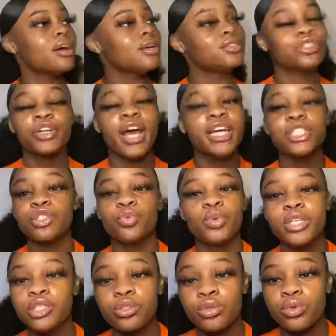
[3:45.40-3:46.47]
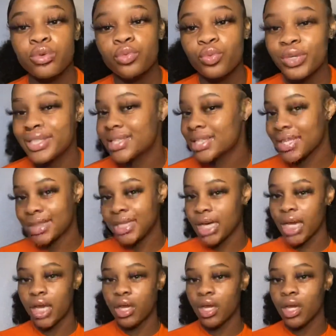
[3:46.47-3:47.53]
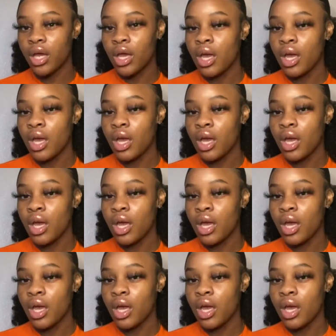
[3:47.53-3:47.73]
Trash and Weasel was a thing.